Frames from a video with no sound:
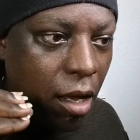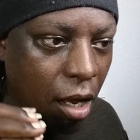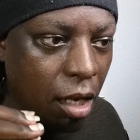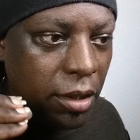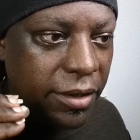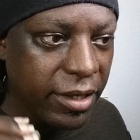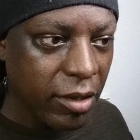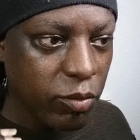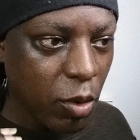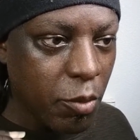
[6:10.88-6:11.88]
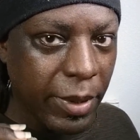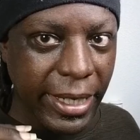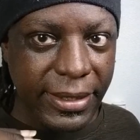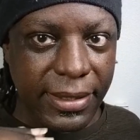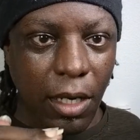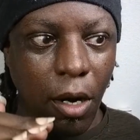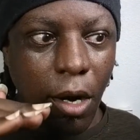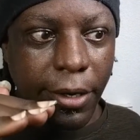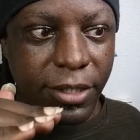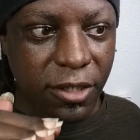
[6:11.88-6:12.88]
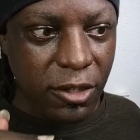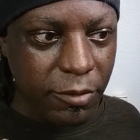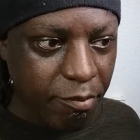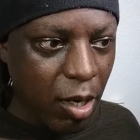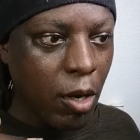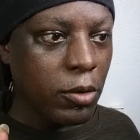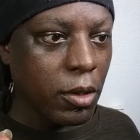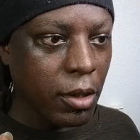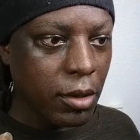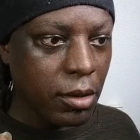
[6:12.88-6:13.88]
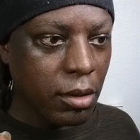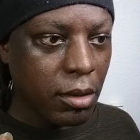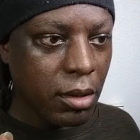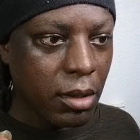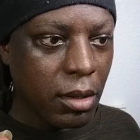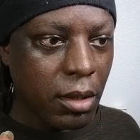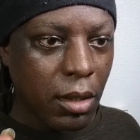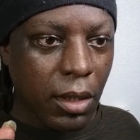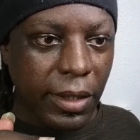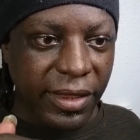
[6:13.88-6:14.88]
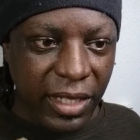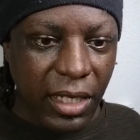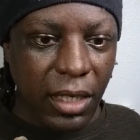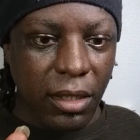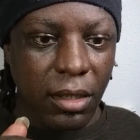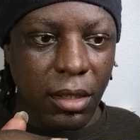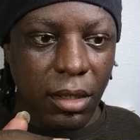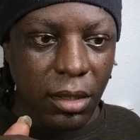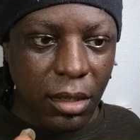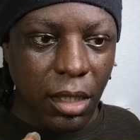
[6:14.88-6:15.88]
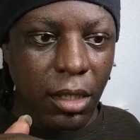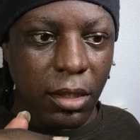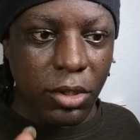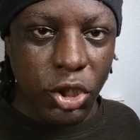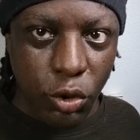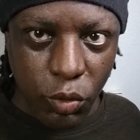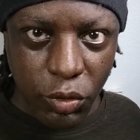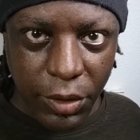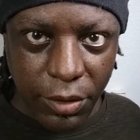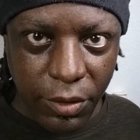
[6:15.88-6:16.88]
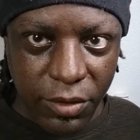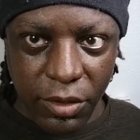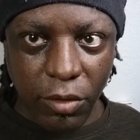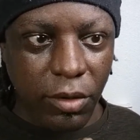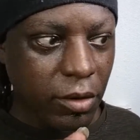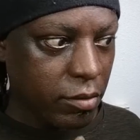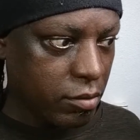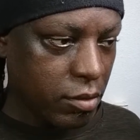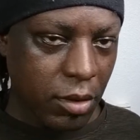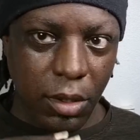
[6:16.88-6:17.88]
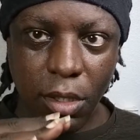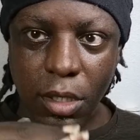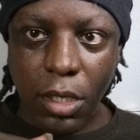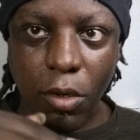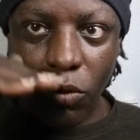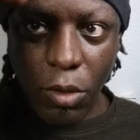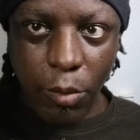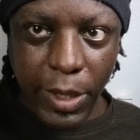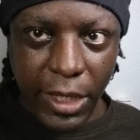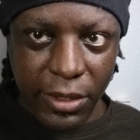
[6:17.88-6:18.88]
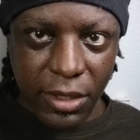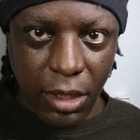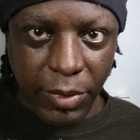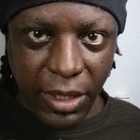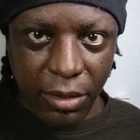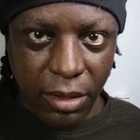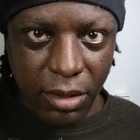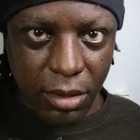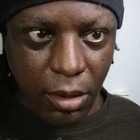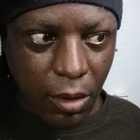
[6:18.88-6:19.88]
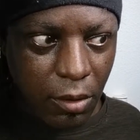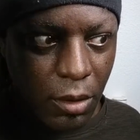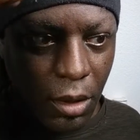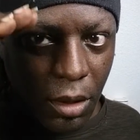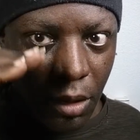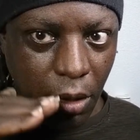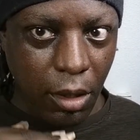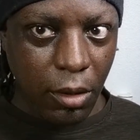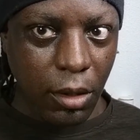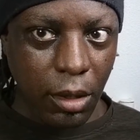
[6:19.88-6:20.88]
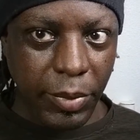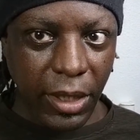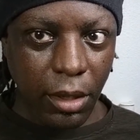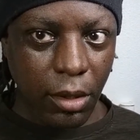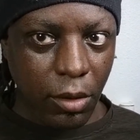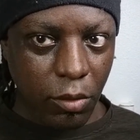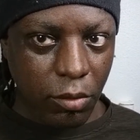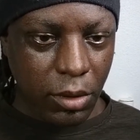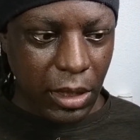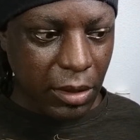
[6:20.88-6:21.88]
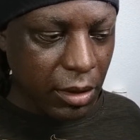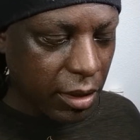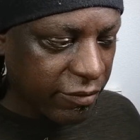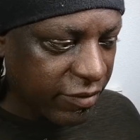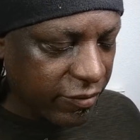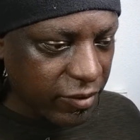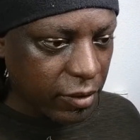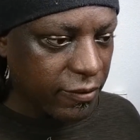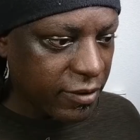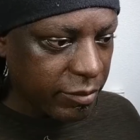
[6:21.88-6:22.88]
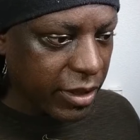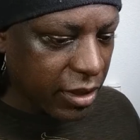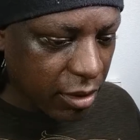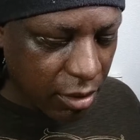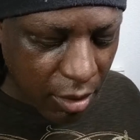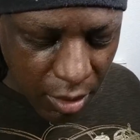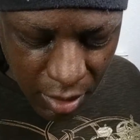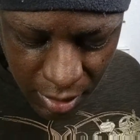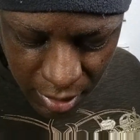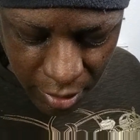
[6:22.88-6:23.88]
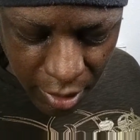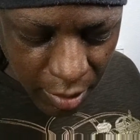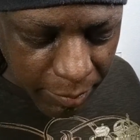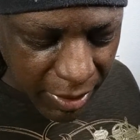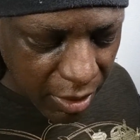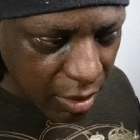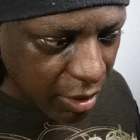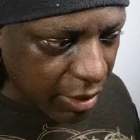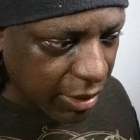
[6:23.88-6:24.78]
all of their robots are smaller than young children. So no robot is going to be this tall. They're all going to be down here. If you can see my hand, they're going to be